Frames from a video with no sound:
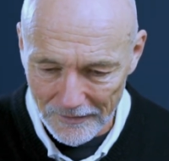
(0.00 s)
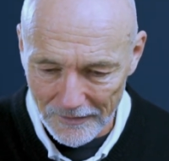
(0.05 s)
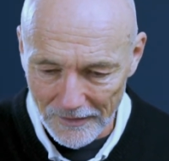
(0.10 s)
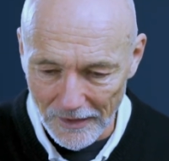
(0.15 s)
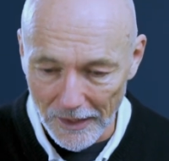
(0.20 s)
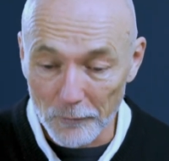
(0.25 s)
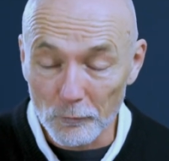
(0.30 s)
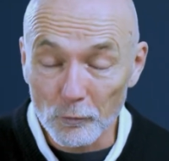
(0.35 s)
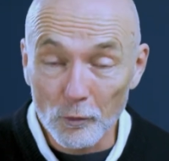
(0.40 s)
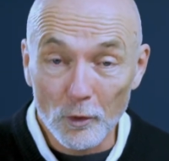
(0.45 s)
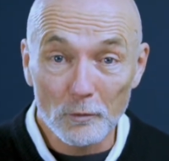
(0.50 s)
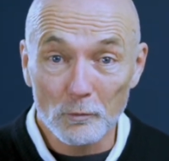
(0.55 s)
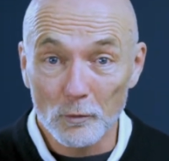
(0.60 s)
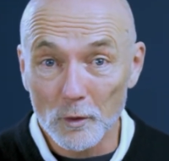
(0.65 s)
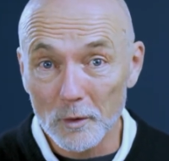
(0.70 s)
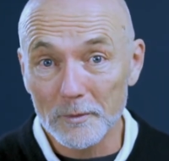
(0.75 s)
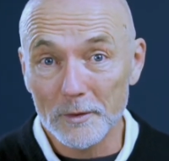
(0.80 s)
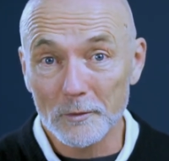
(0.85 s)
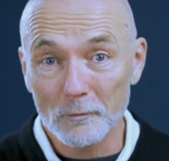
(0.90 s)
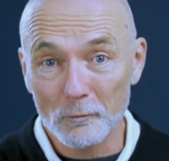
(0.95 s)
And one
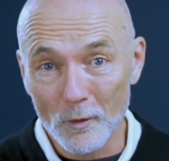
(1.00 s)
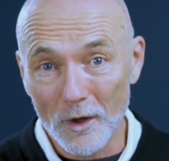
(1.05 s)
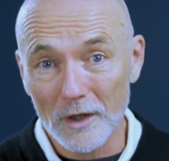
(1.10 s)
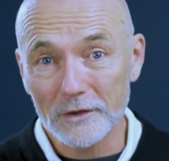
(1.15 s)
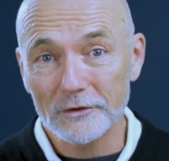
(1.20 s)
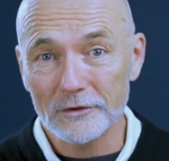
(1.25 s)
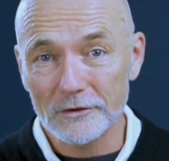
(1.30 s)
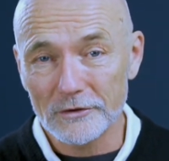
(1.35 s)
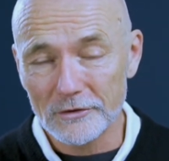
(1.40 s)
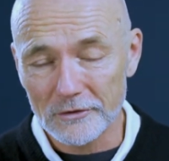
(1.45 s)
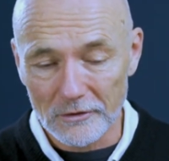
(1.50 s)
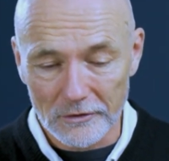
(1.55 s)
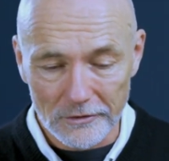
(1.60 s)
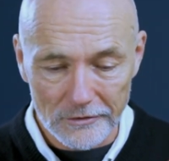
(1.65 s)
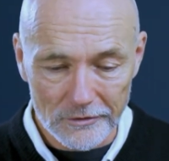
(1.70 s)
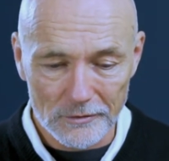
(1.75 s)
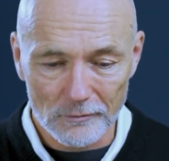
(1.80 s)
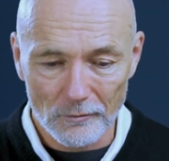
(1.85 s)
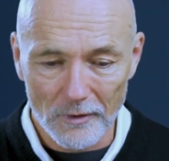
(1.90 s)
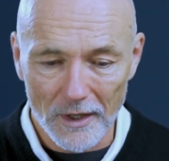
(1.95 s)
woman wanted to
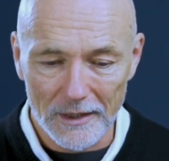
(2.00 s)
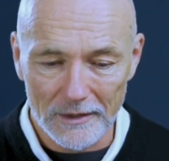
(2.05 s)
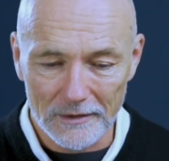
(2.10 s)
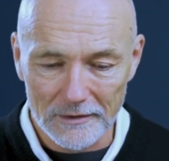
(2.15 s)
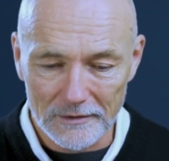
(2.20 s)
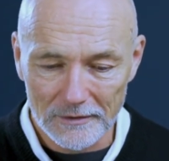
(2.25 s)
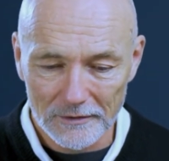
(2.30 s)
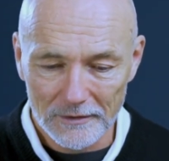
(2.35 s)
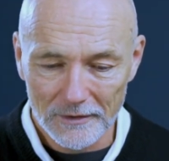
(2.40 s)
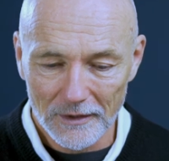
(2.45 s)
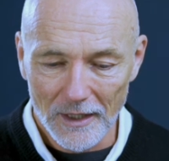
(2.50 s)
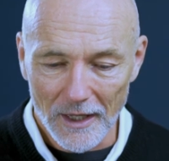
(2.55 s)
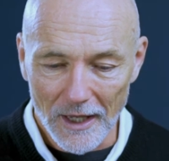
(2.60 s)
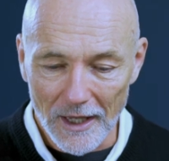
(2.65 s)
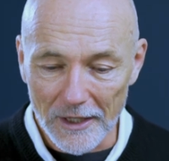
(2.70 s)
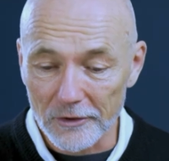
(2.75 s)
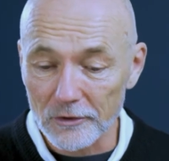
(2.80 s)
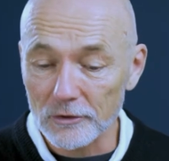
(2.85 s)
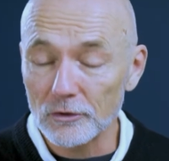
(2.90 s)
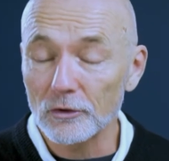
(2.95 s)
lose weight,
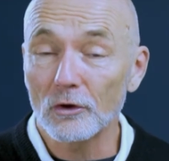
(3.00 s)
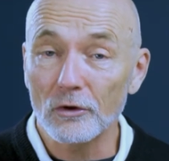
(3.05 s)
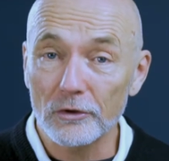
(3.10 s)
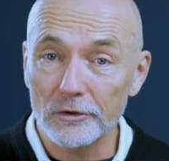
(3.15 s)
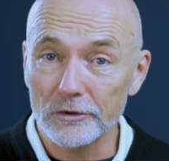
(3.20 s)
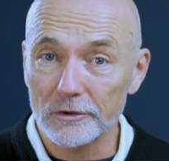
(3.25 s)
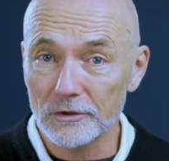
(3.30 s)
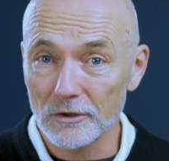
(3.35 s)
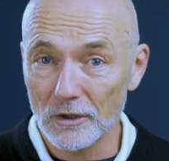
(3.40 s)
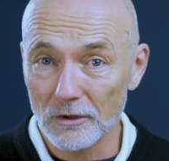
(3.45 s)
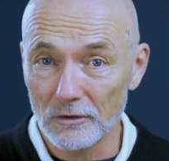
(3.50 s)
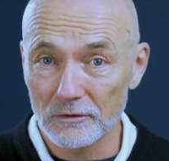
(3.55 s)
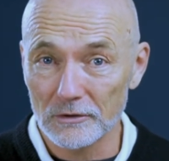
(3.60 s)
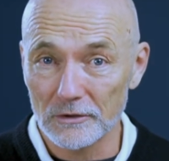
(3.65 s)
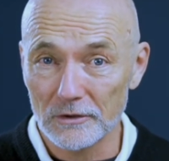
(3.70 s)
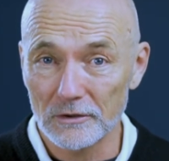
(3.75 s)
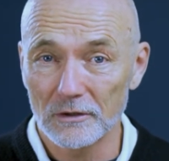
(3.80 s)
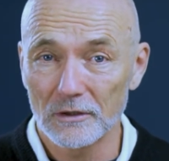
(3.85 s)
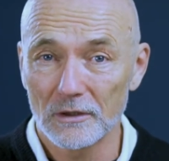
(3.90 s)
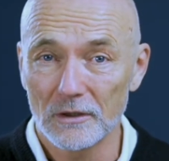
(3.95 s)
and her daughter told
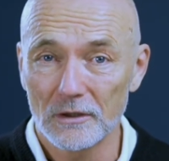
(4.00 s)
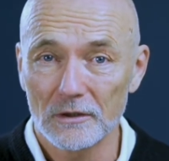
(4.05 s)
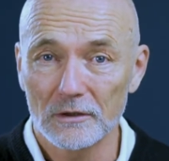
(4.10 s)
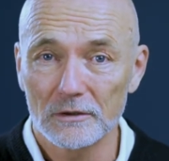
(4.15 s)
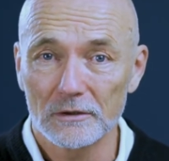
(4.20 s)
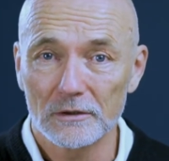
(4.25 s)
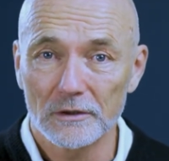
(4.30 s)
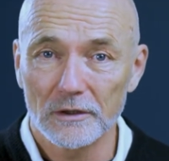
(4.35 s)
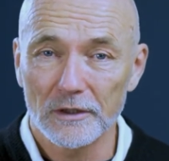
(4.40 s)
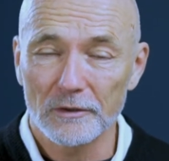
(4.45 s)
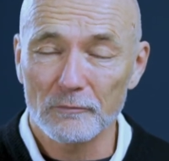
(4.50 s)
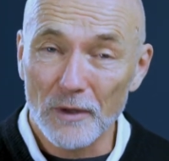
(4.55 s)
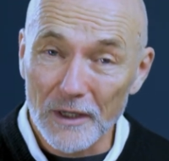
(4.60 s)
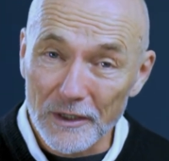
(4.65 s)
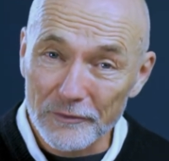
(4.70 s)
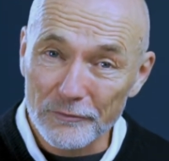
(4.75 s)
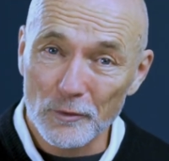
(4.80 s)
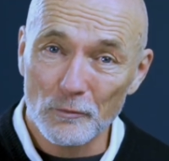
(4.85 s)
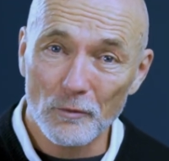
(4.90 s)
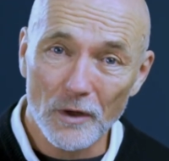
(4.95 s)
her, well,
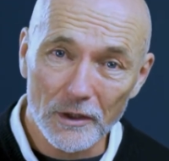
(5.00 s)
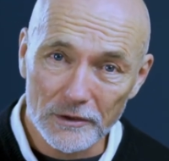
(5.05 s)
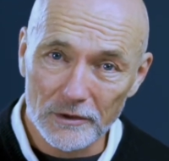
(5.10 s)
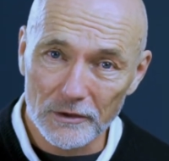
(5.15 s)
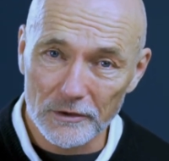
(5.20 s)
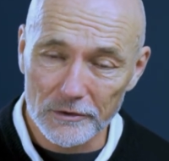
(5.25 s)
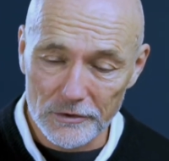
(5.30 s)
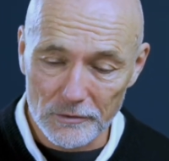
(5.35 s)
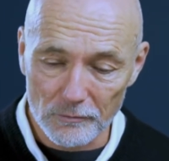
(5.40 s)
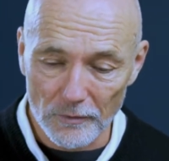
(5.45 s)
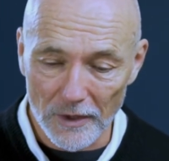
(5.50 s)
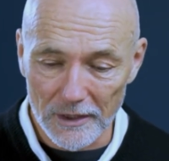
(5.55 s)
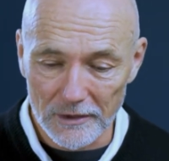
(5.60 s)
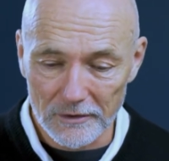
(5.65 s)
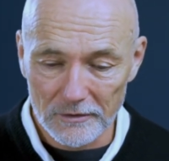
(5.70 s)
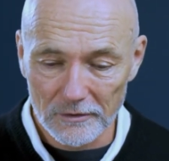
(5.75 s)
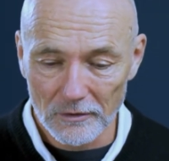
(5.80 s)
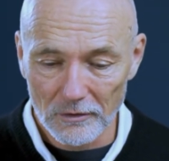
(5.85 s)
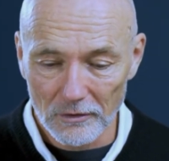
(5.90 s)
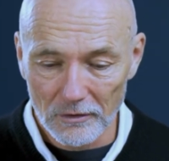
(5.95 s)
if you want to lose
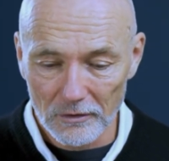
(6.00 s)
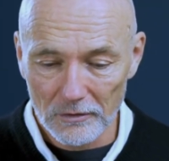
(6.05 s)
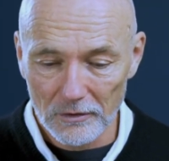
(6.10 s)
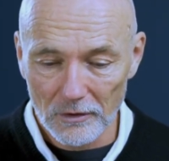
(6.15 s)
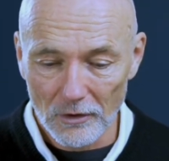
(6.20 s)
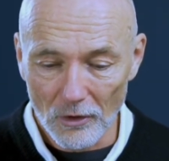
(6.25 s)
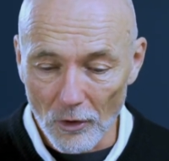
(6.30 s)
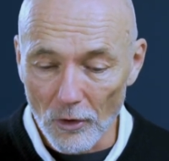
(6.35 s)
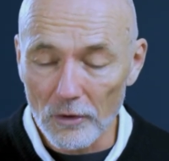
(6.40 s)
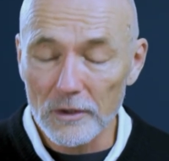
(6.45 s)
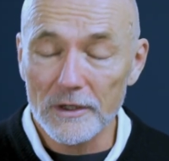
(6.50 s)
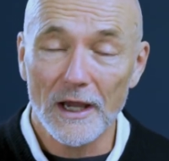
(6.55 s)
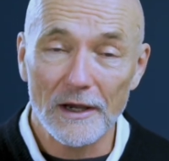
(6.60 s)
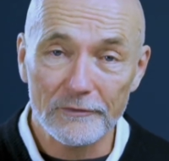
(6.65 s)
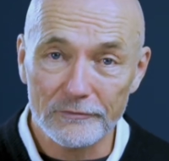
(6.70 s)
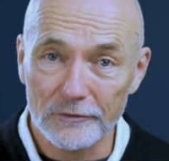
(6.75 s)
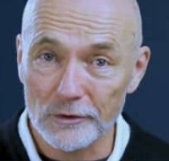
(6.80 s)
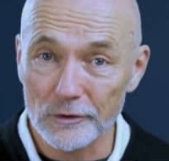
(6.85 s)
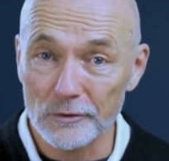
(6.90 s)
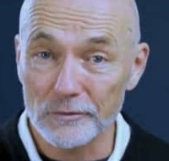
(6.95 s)
weight, all you
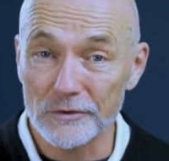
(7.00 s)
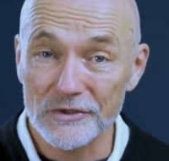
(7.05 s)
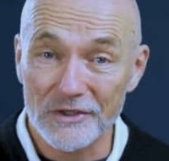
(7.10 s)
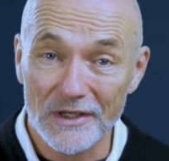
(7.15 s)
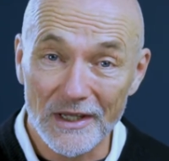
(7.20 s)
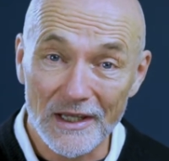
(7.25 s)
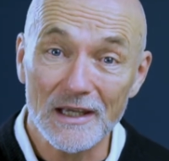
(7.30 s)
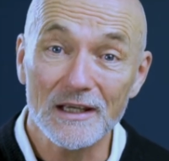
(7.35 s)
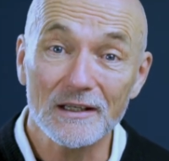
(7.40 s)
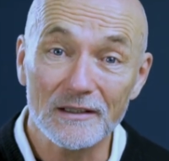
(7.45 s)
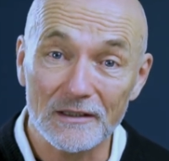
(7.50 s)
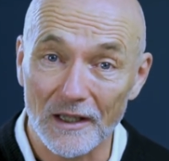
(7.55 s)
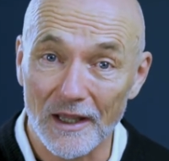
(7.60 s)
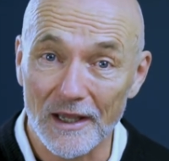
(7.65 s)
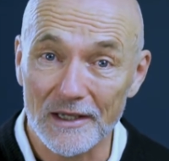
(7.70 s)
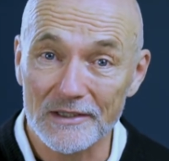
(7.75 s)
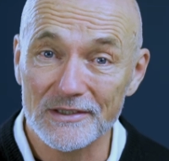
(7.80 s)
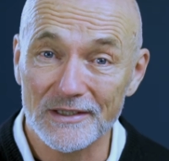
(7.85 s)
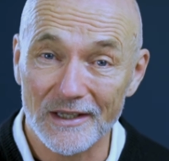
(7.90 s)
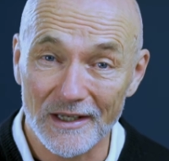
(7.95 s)
have to do is eat
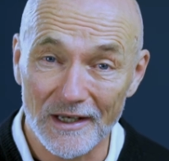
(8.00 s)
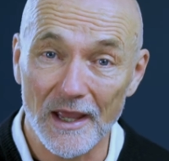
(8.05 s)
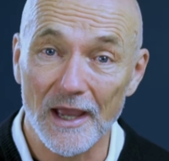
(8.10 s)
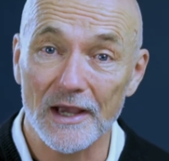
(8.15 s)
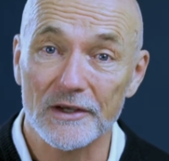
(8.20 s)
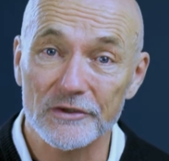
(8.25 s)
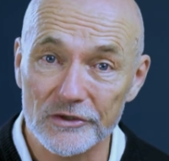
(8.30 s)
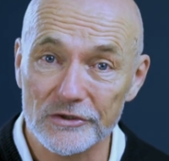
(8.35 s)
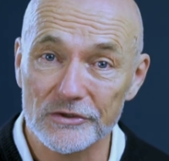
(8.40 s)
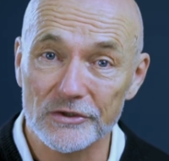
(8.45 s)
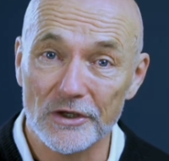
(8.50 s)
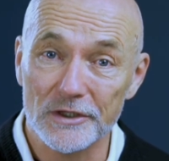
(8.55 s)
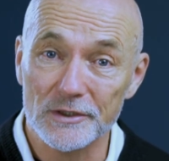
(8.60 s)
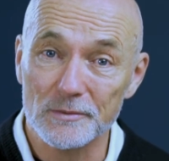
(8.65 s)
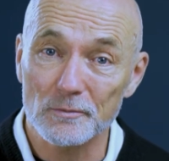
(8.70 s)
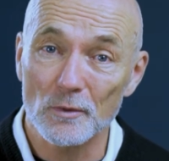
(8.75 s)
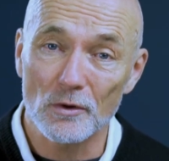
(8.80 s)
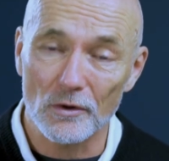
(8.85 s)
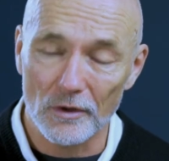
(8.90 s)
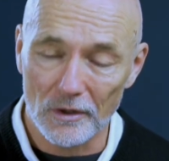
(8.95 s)
less and exercise
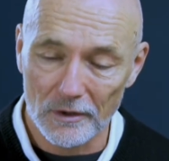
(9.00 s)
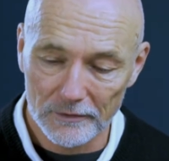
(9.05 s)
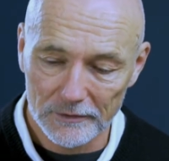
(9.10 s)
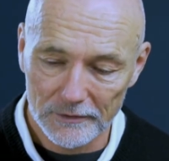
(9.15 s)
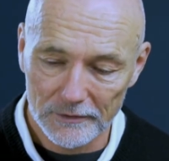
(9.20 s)
more.